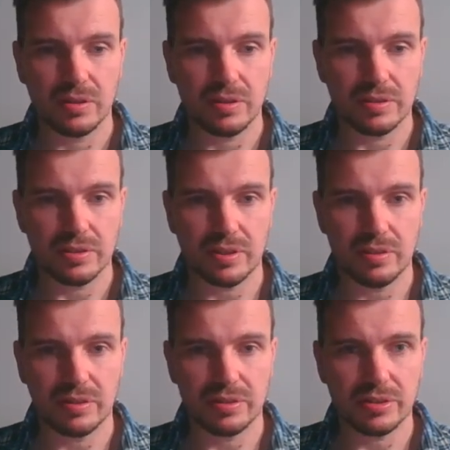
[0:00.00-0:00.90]

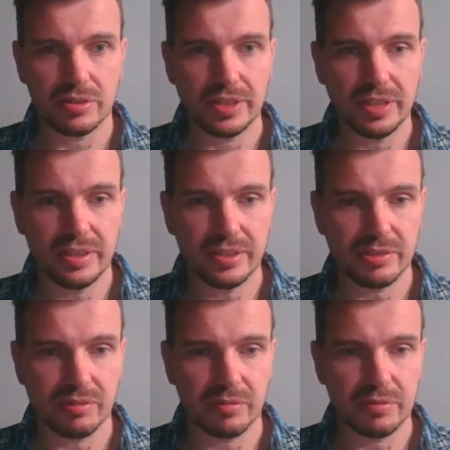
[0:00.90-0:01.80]
So to get this
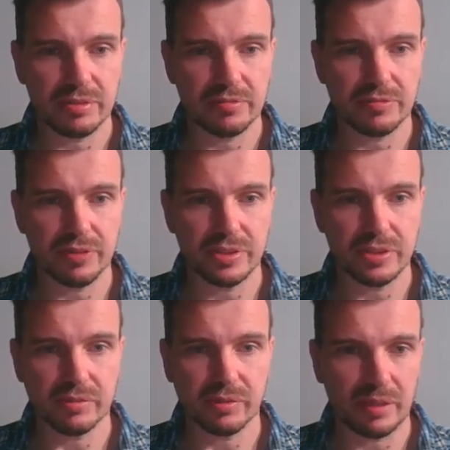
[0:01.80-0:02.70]
derivative, first
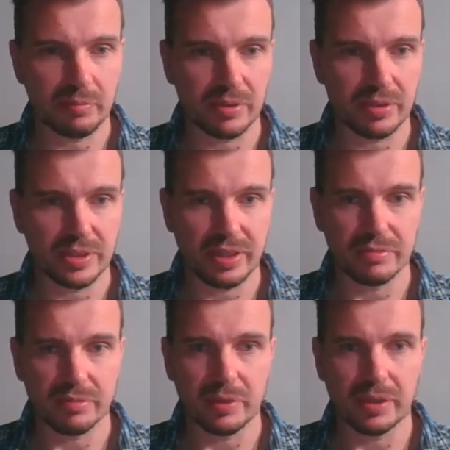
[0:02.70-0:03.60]
of all, I'm going to have
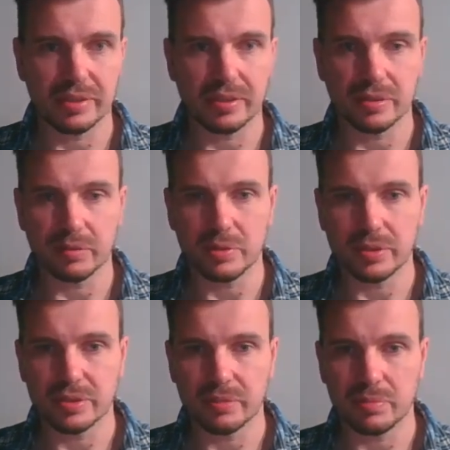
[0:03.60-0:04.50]
to make it a little bit
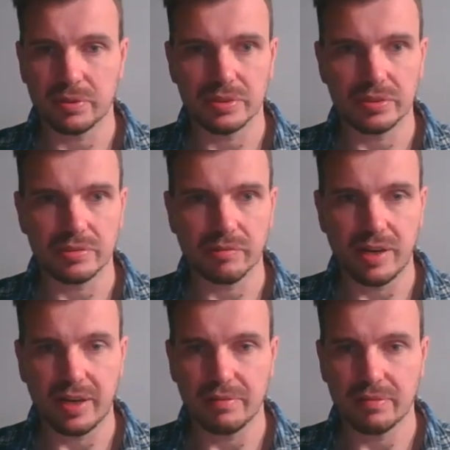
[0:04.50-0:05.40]
simpler to
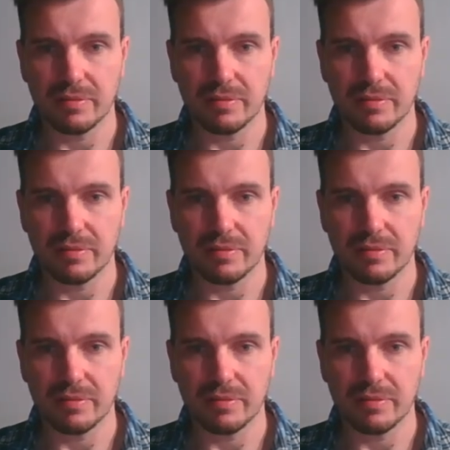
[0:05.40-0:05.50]
derive.